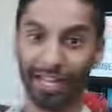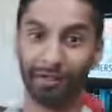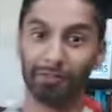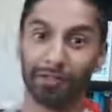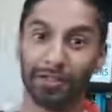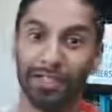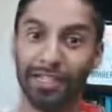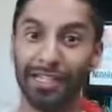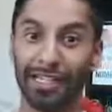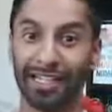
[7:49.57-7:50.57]
Okay,
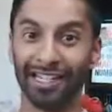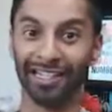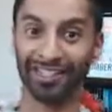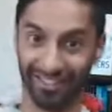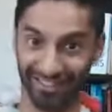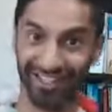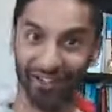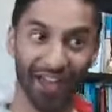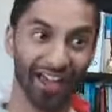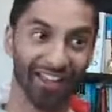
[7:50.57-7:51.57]
D. Yeah,
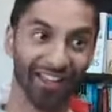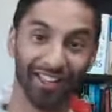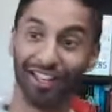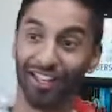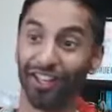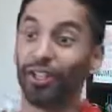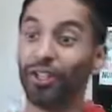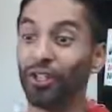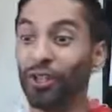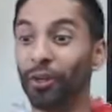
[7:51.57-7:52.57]
got that?
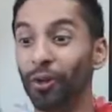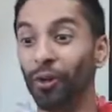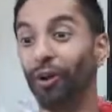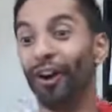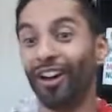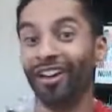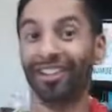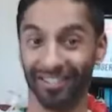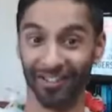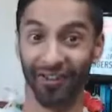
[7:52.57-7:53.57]
U.
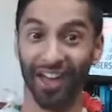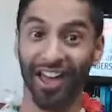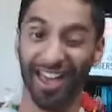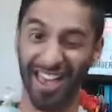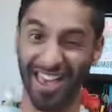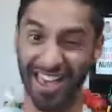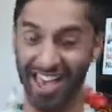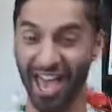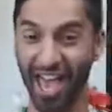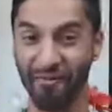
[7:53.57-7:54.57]
Got that?
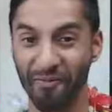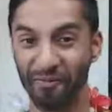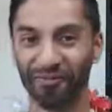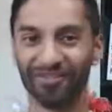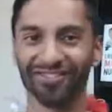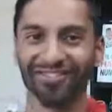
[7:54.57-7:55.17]
M.